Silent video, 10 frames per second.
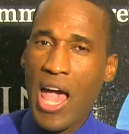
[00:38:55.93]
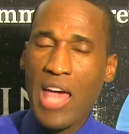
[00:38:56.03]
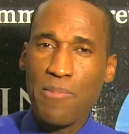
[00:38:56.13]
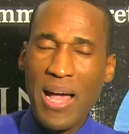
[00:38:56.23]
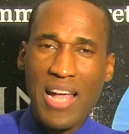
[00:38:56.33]

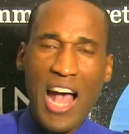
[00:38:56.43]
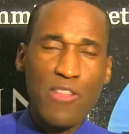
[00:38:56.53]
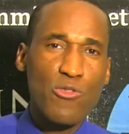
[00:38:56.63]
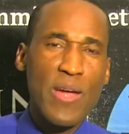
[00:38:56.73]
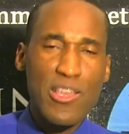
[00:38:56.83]
And by
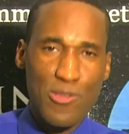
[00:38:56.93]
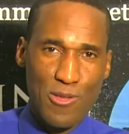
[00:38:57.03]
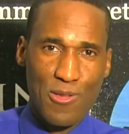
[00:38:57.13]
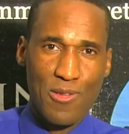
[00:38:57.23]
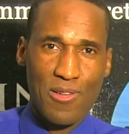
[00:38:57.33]
God's
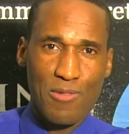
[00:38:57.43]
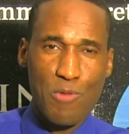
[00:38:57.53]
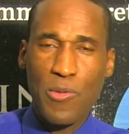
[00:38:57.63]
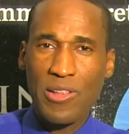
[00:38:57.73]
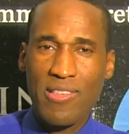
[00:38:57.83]
grace,
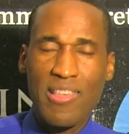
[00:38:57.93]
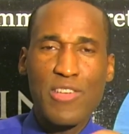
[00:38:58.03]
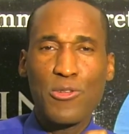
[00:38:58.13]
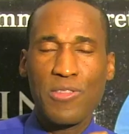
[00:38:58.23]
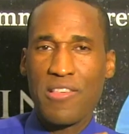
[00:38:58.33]
we will
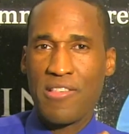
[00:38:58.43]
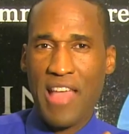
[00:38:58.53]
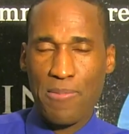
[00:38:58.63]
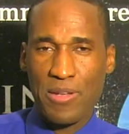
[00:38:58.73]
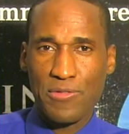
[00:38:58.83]
see you this
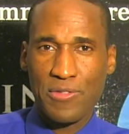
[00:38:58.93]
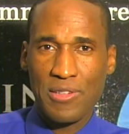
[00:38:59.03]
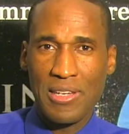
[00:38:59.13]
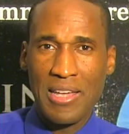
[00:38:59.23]
Sabbath.